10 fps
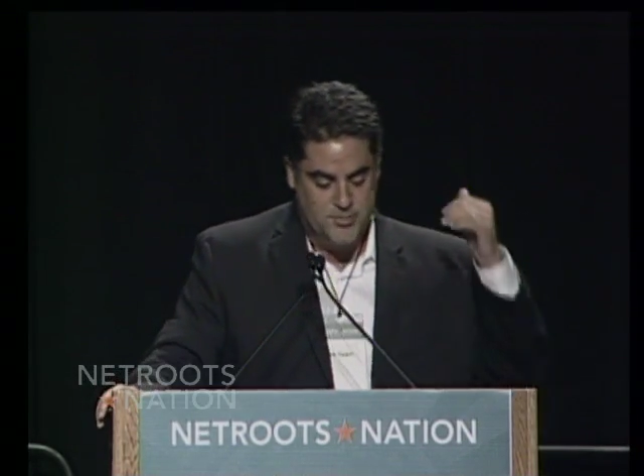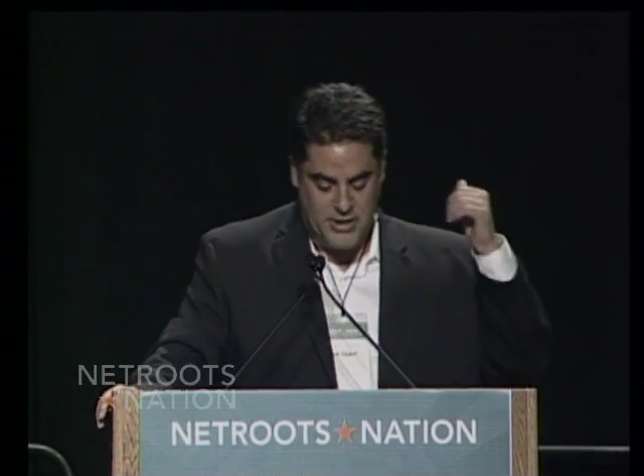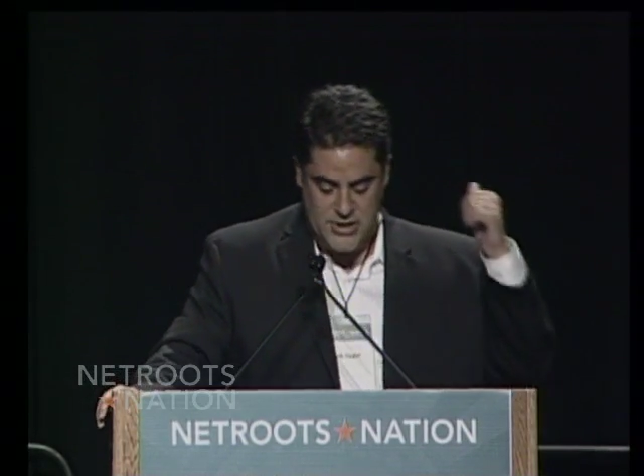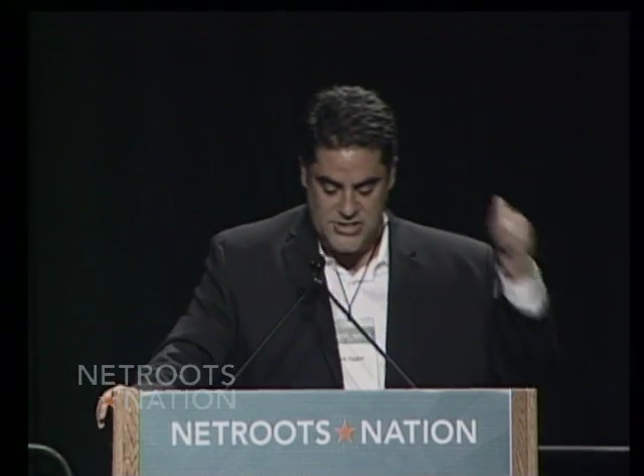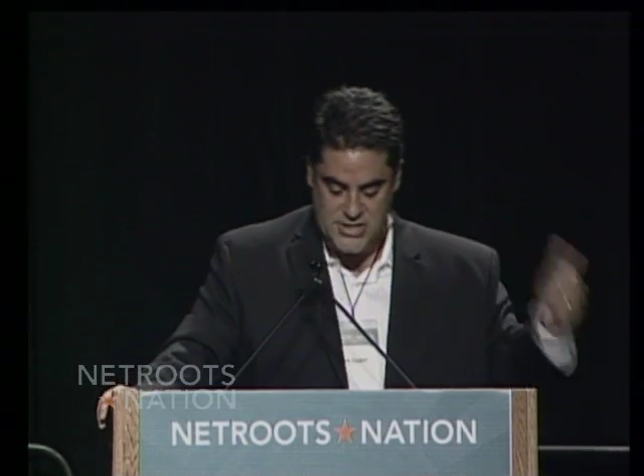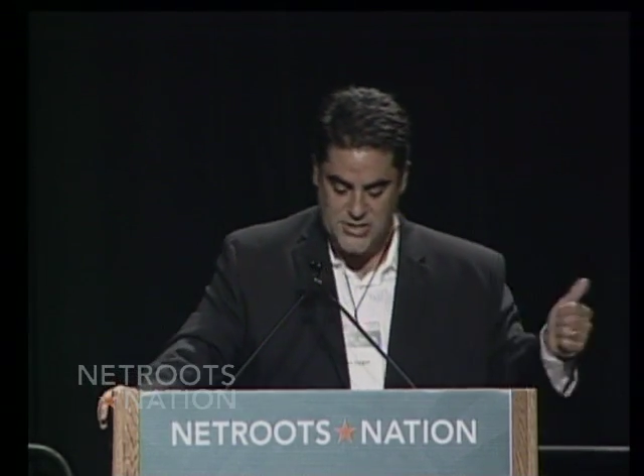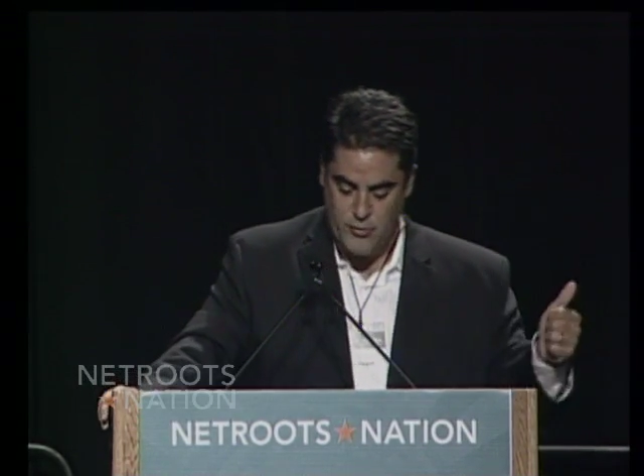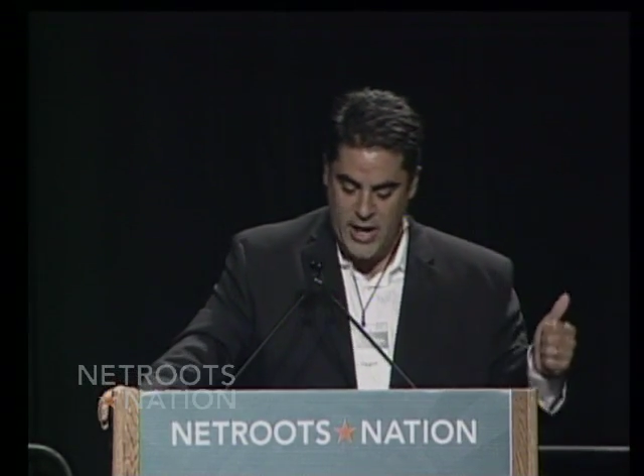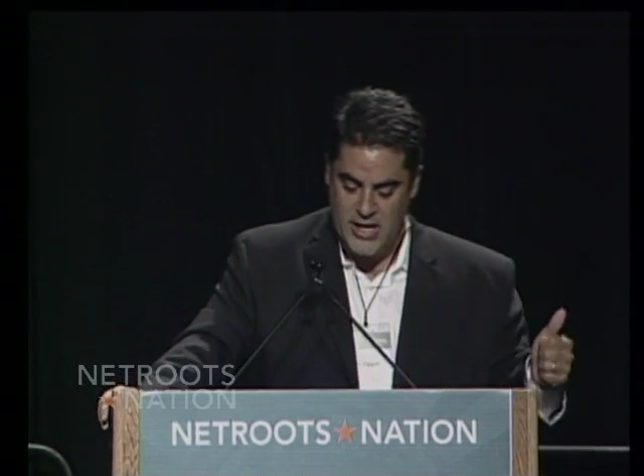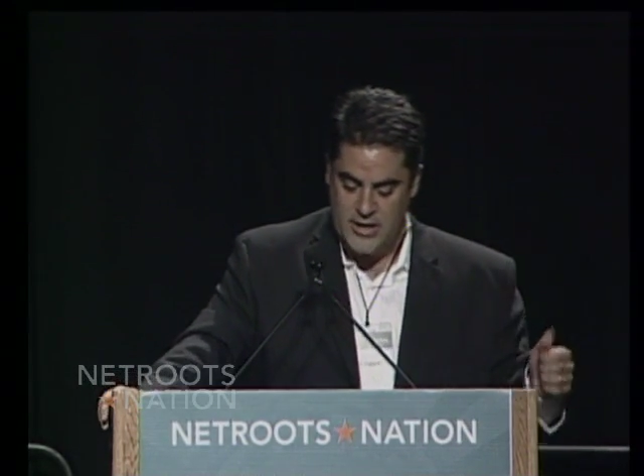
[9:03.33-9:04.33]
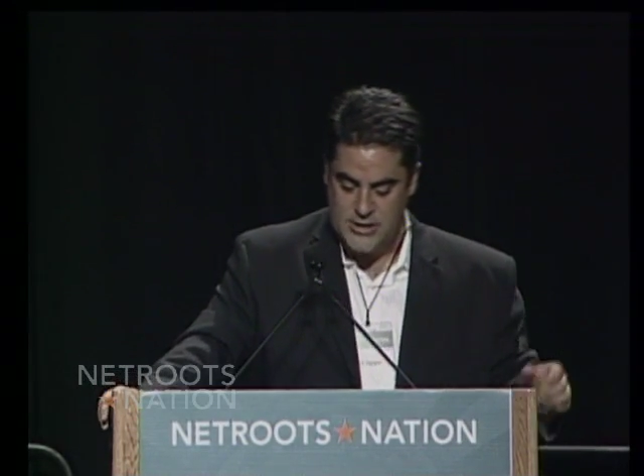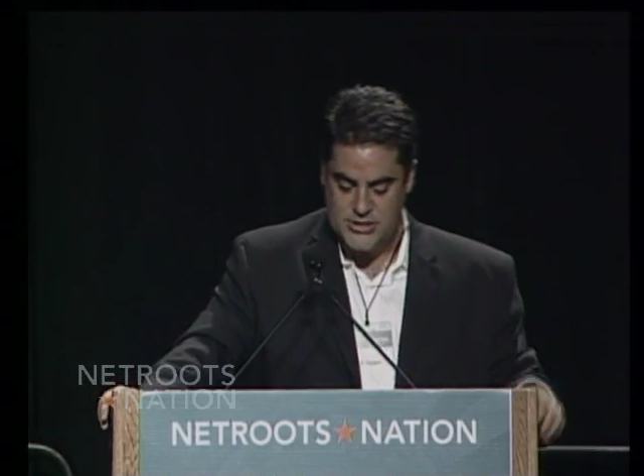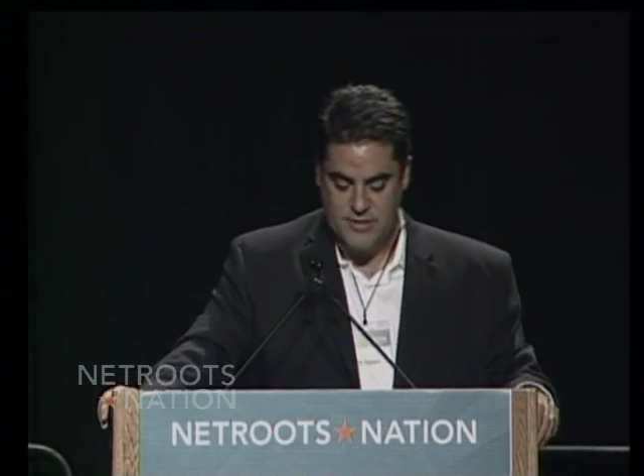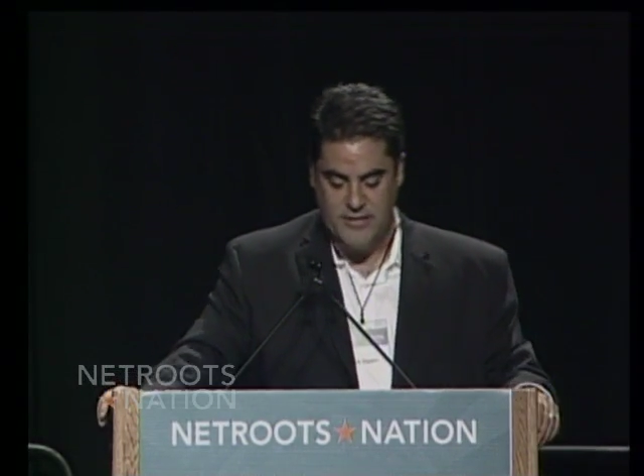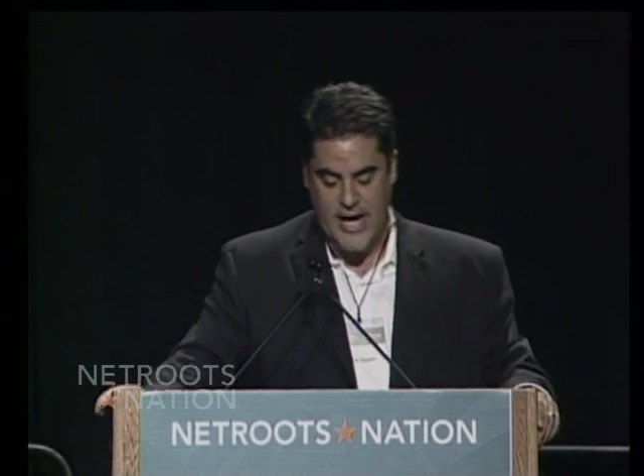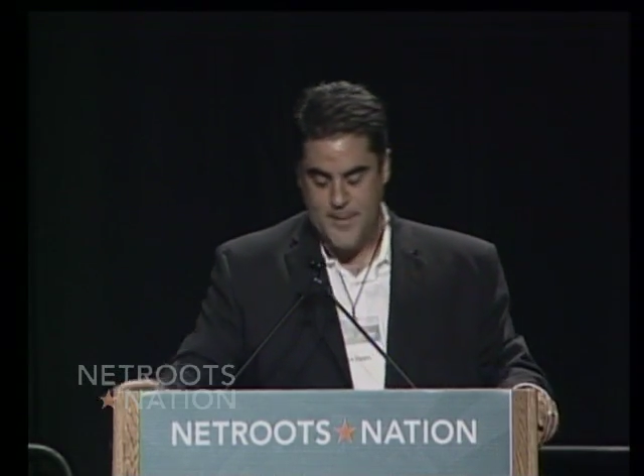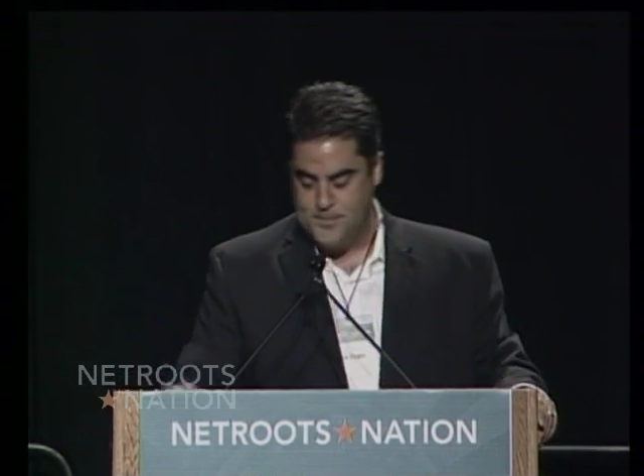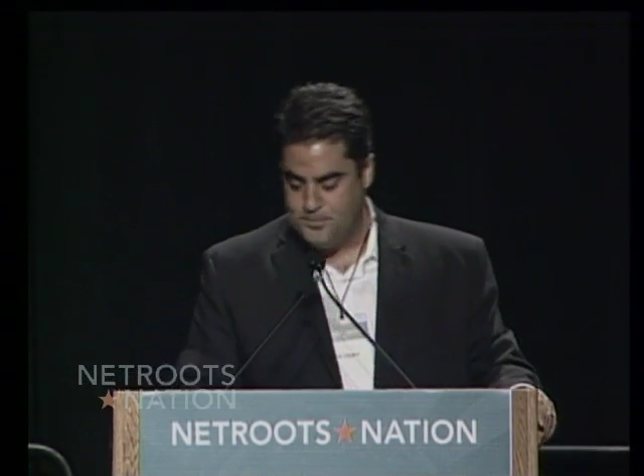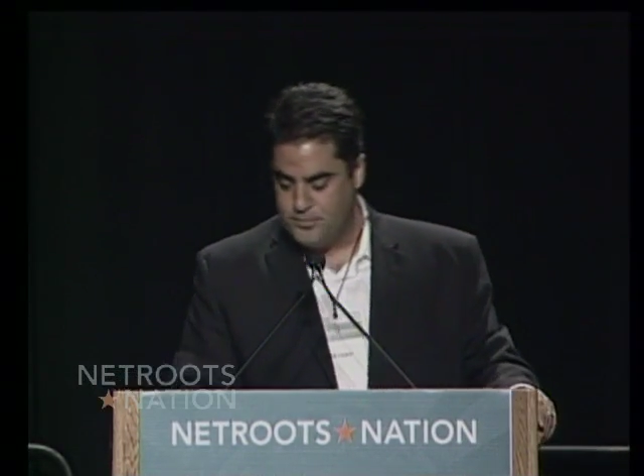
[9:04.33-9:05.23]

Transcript: because there's a recognition of that.